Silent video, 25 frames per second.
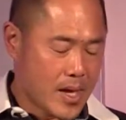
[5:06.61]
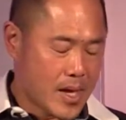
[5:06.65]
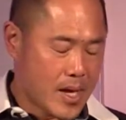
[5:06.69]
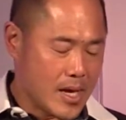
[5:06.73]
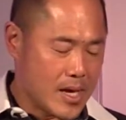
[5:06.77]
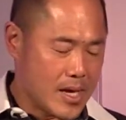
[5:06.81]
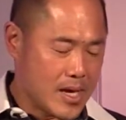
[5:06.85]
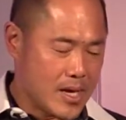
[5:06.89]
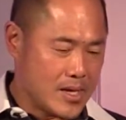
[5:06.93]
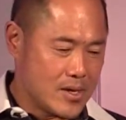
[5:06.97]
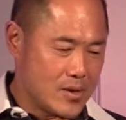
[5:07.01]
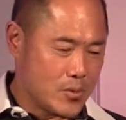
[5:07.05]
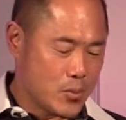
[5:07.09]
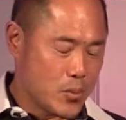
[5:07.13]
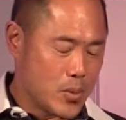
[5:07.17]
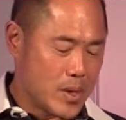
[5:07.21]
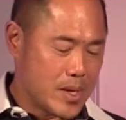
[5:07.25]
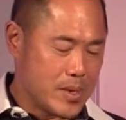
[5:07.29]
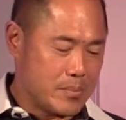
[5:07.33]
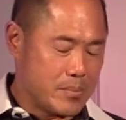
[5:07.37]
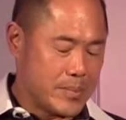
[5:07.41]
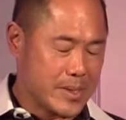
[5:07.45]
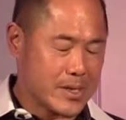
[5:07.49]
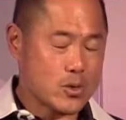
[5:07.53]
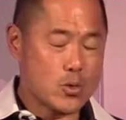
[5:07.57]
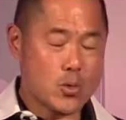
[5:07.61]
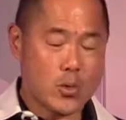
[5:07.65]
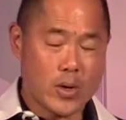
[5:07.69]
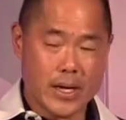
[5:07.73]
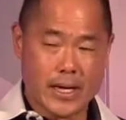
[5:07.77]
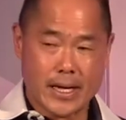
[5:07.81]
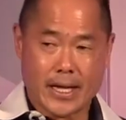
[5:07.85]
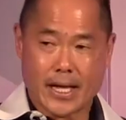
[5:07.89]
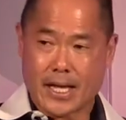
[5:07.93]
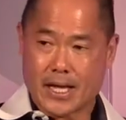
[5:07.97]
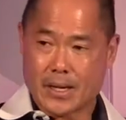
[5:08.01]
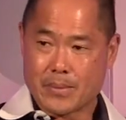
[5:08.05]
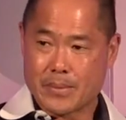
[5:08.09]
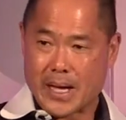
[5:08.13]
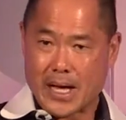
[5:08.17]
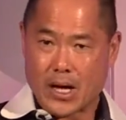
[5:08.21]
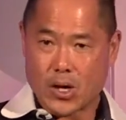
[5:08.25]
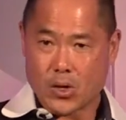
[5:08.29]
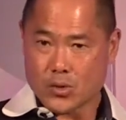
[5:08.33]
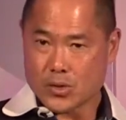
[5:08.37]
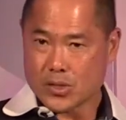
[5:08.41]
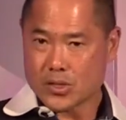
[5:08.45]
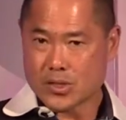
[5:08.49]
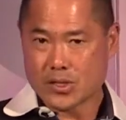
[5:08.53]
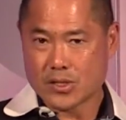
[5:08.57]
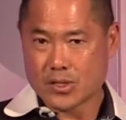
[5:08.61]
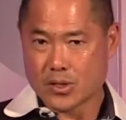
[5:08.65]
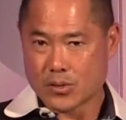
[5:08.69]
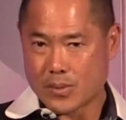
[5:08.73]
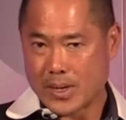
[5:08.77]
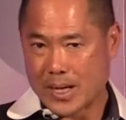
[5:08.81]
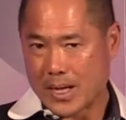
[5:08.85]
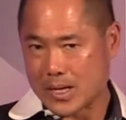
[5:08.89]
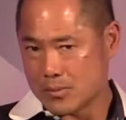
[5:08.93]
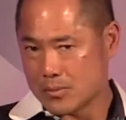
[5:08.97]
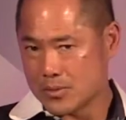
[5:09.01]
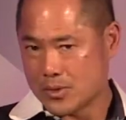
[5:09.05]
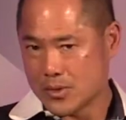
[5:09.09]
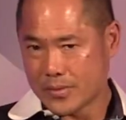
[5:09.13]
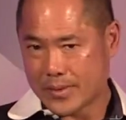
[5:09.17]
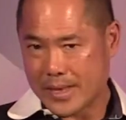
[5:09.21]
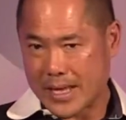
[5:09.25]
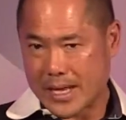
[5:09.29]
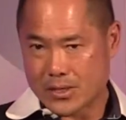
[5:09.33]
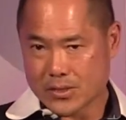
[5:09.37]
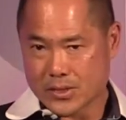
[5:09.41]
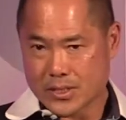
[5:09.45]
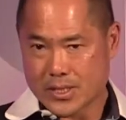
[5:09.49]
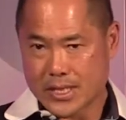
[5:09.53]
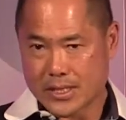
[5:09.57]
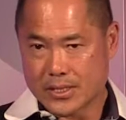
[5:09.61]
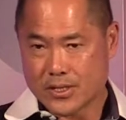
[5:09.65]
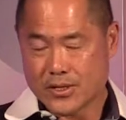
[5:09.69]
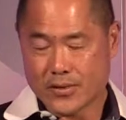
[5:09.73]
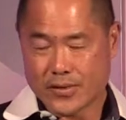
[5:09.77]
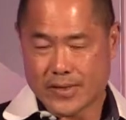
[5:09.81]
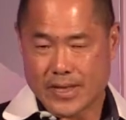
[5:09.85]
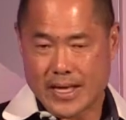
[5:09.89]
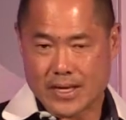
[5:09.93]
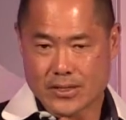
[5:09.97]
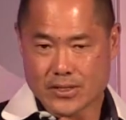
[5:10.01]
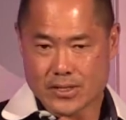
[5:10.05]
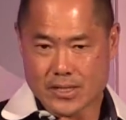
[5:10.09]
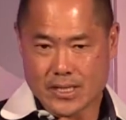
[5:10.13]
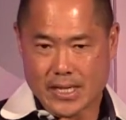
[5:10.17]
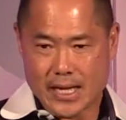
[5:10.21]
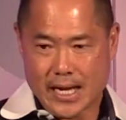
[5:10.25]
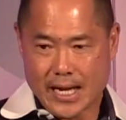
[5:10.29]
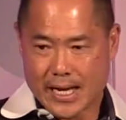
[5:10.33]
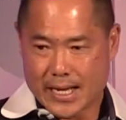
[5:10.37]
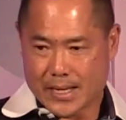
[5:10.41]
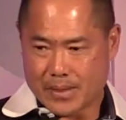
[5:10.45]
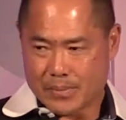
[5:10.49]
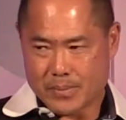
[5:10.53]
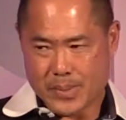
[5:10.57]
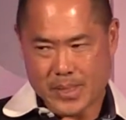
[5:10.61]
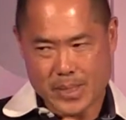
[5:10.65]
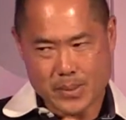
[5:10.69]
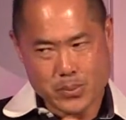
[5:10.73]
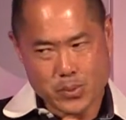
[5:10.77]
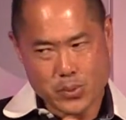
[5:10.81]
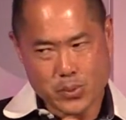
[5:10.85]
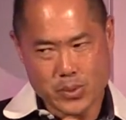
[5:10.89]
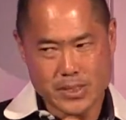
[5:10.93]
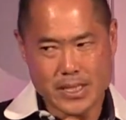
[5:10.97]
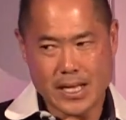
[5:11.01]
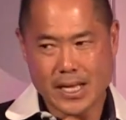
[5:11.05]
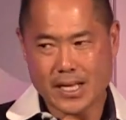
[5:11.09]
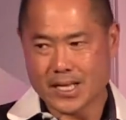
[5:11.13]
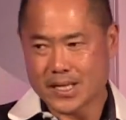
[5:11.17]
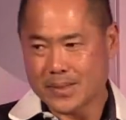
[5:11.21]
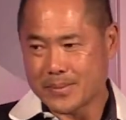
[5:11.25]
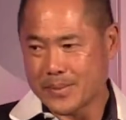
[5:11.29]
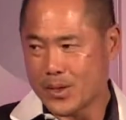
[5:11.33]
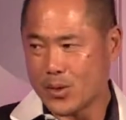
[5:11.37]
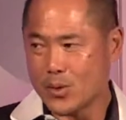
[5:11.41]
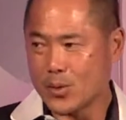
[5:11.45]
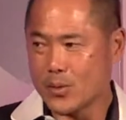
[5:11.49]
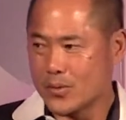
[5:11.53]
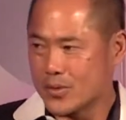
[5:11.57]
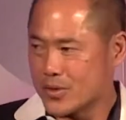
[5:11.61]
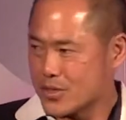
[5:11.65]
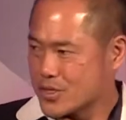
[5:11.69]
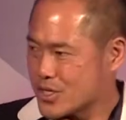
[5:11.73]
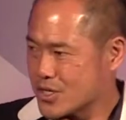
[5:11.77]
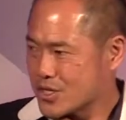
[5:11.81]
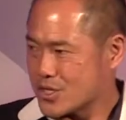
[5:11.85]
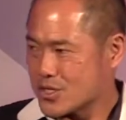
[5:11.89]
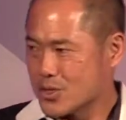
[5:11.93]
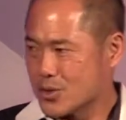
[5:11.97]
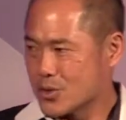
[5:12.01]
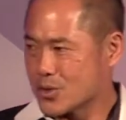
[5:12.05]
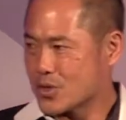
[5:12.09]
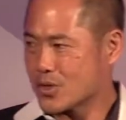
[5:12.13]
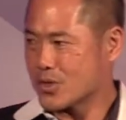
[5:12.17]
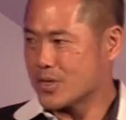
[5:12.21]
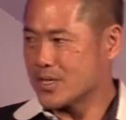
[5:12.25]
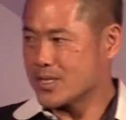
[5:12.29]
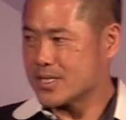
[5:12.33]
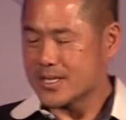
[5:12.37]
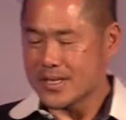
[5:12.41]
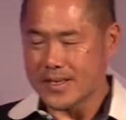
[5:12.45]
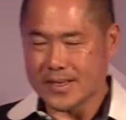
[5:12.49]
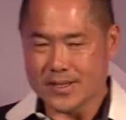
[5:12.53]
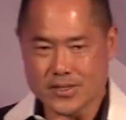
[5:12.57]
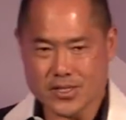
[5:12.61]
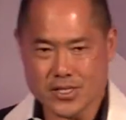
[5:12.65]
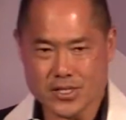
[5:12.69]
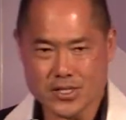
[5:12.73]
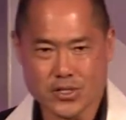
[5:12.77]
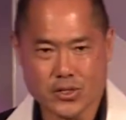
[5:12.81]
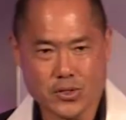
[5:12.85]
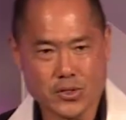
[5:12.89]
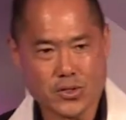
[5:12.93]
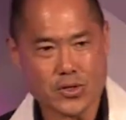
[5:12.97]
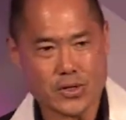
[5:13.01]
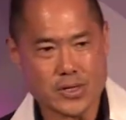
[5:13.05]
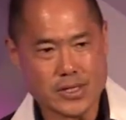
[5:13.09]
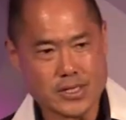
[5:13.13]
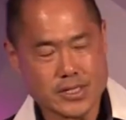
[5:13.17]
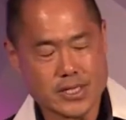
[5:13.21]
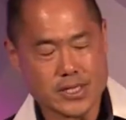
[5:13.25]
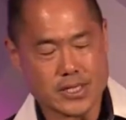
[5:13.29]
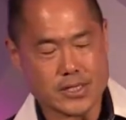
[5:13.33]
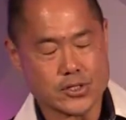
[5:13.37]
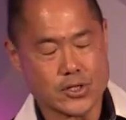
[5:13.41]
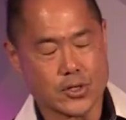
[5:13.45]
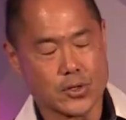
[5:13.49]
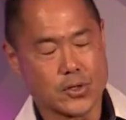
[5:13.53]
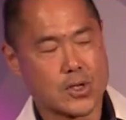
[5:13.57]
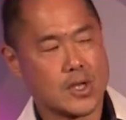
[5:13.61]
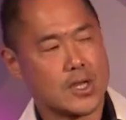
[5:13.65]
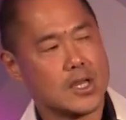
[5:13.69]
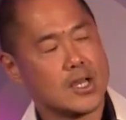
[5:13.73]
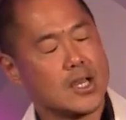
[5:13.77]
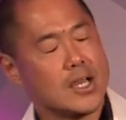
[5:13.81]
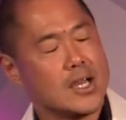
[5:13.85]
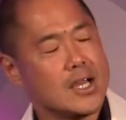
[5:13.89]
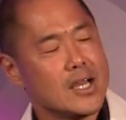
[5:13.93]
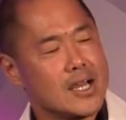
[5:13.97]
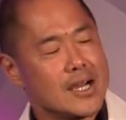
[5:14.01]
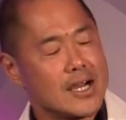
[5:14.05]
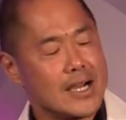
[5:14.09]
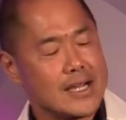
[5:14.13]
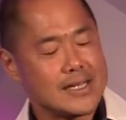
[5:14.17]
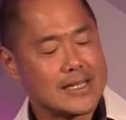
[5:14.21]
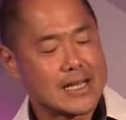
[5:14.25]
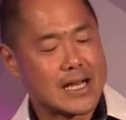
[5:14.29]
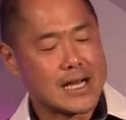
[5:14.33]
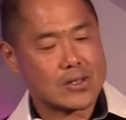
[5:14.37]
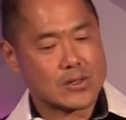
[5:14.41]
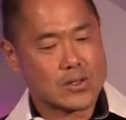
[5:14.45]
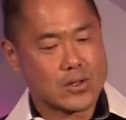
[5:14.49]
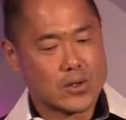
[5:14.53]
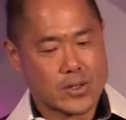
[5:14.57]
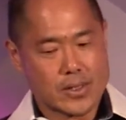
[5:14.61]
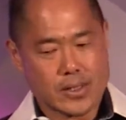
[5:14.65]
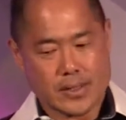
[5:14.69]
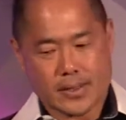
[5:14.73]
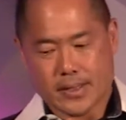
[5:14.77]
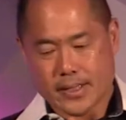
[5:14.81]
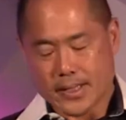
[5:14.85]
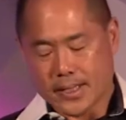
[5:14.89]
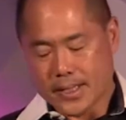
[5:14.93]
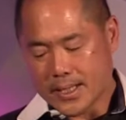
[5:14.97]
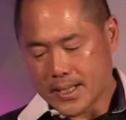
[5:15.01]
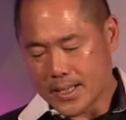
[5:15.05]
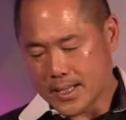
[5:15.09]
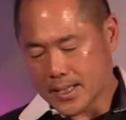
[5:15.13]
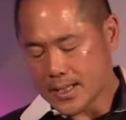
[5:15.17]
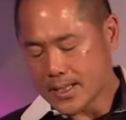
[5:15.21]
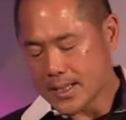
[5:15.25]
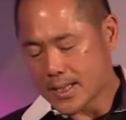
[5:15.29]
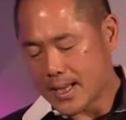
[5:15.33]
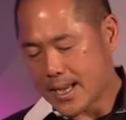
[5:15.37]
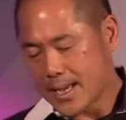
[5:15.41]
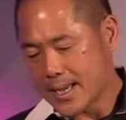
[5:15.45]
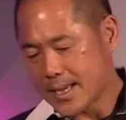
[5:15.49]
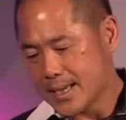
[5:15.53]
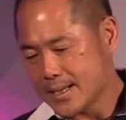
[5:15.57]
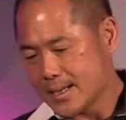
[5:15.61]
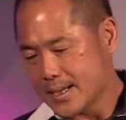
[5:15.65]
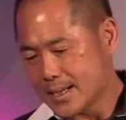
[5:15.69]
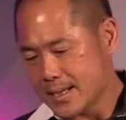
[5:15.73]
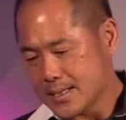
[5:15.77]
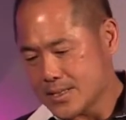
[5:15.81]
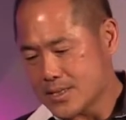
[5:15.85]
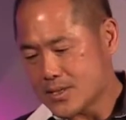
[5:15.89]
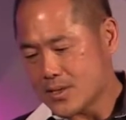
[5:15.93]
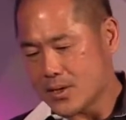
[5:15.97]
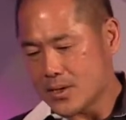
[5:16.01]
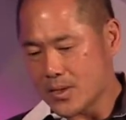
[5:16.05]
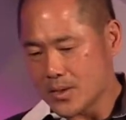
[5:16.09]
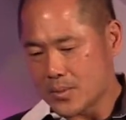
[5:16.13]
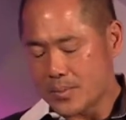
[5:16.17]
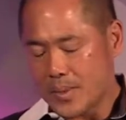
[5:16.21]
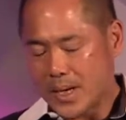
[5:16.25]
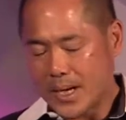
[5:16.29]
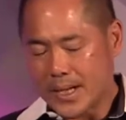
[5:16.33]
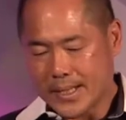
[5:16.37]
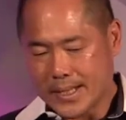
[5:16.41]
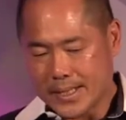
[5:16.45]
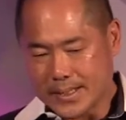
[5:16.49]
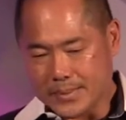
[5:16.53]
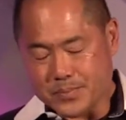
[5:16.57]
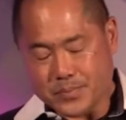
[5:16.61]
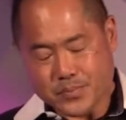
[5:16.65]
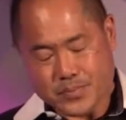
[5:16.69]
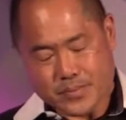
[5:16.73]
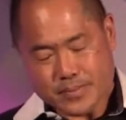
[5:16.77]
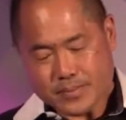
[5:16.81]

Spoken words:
And when Bitcoin came out around 2008, 2009, people were telling me, oh, there's this new currency, there's this new currency. So I downloaded the client and I started mining.